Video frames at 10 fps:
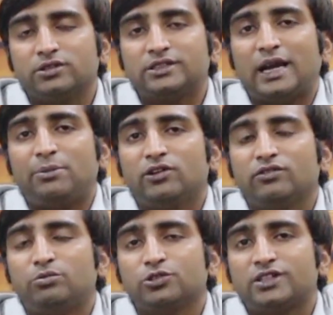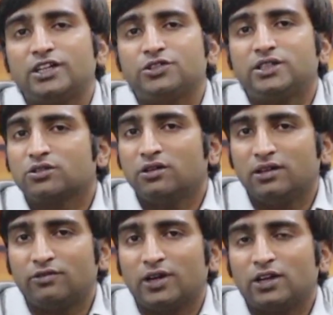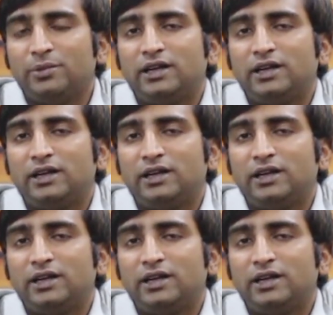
stipend of postgraduate scholar, what I